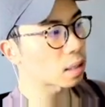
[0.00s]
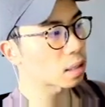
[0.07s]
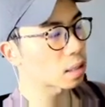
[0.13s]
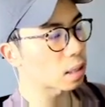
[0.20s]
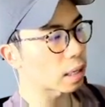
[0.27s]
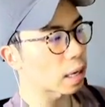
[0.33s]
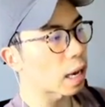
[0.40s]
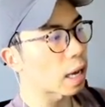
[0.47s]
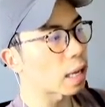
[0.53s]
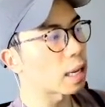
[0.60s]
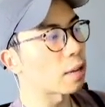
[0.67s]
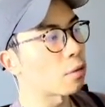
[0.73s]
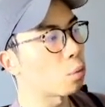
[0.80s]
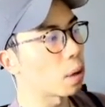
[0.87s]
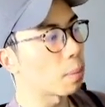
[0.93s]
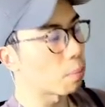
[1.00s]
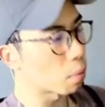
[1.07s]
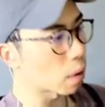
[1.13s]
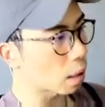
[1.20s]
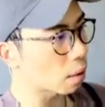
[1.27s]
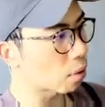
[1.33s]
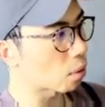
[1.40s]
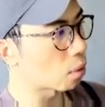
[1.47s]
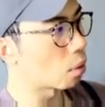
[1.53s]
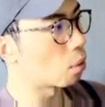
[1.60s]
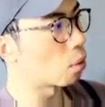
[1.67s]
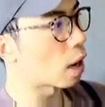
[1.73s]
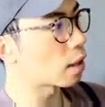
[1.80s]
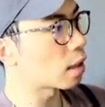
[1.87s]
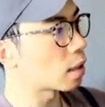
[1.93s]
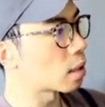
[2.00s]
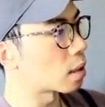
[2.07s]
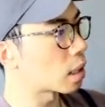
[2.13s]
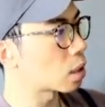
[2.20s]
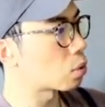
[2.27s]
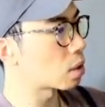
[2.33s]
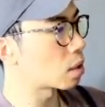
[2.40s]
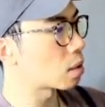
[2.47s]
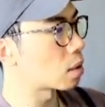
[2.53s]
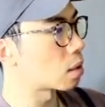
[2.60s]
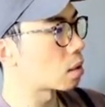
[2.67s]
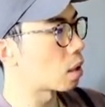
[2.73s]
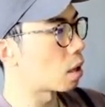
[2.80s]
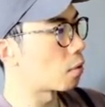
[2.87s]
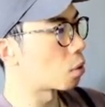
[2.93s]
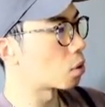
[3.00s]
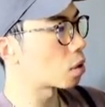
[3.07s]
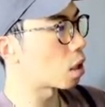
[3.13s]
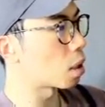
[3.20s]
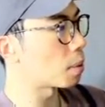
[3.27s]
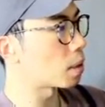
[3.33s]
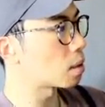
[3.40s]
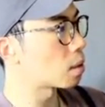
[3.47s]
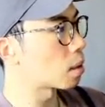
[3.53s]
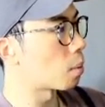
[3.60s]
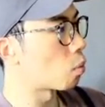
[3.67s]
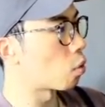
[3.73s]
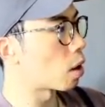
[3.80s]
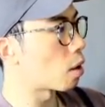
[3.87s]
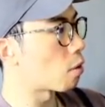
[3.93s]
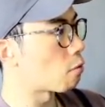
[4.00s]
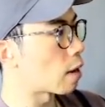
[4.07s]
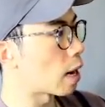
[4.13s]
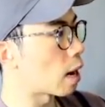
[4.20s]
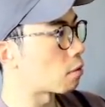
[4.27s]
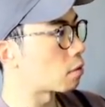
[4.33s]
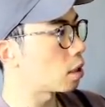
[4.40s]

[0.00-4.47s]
this again. If we break through, I think the next resistance level is going to be somewhere around